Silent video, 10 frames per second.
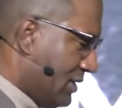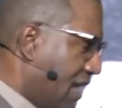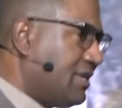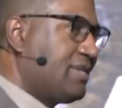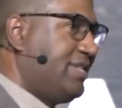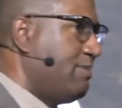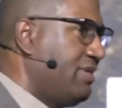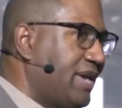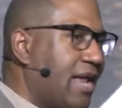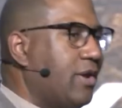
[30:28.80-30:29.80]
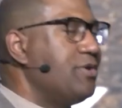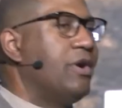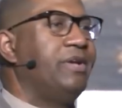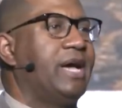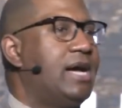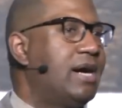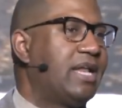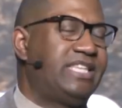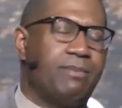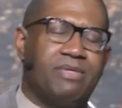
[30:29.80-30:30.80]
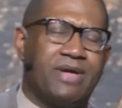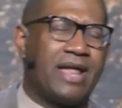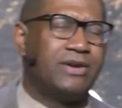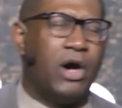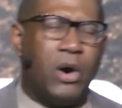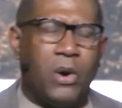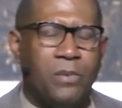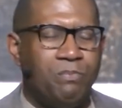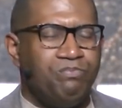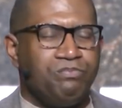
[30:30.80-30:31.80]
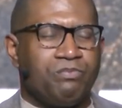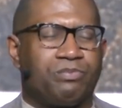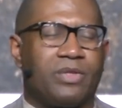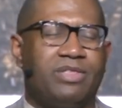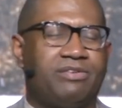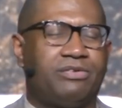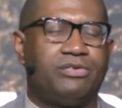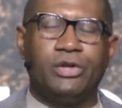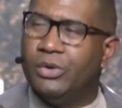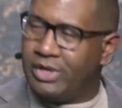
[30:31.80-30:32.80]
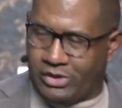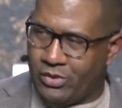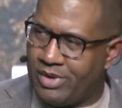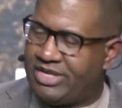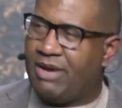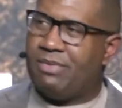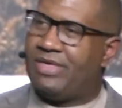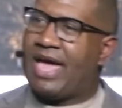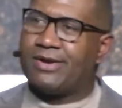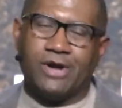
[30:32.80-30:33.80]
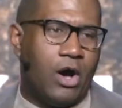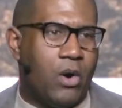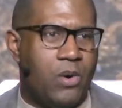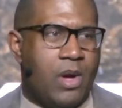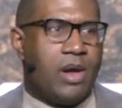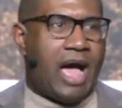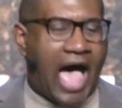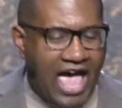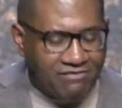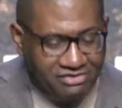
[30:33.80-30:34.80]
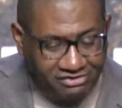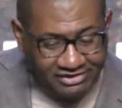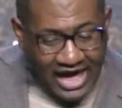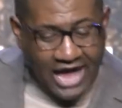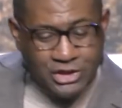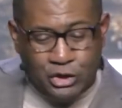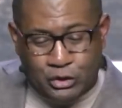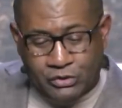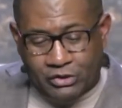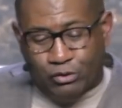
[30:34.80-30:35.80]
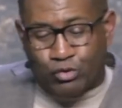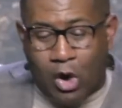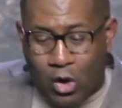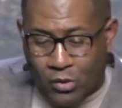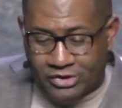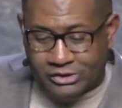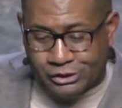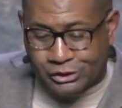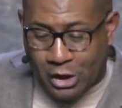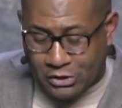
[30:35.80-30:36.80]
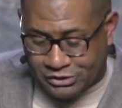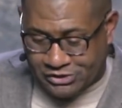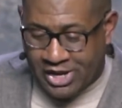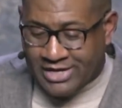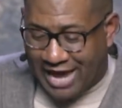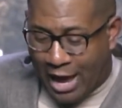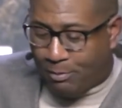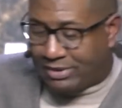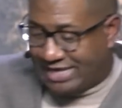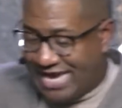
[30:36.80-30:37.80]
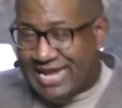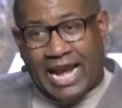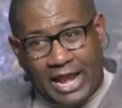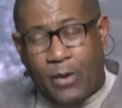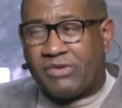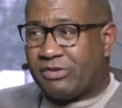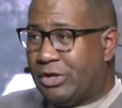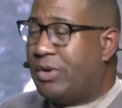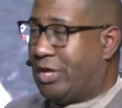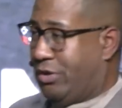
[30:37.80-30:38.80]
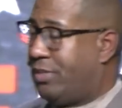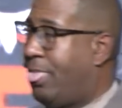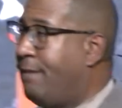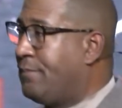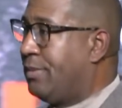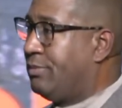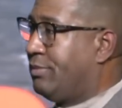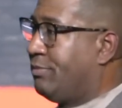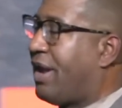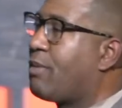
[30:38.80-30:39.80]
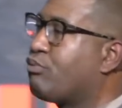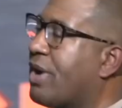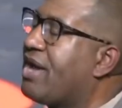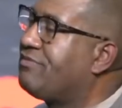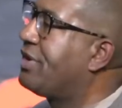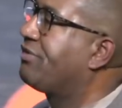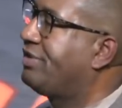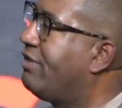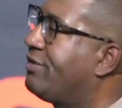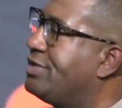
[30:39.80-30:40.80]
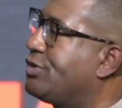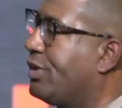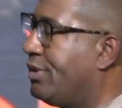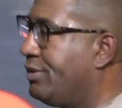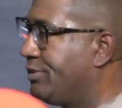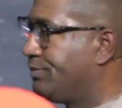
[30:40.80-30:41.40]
He says, Timothy, I know you're young. And Timothy, I know this is new to you. And Timothy, I know I have assigned you to this role, this church, to help lead. And I know it's new to you, but I'm praying for your self-control.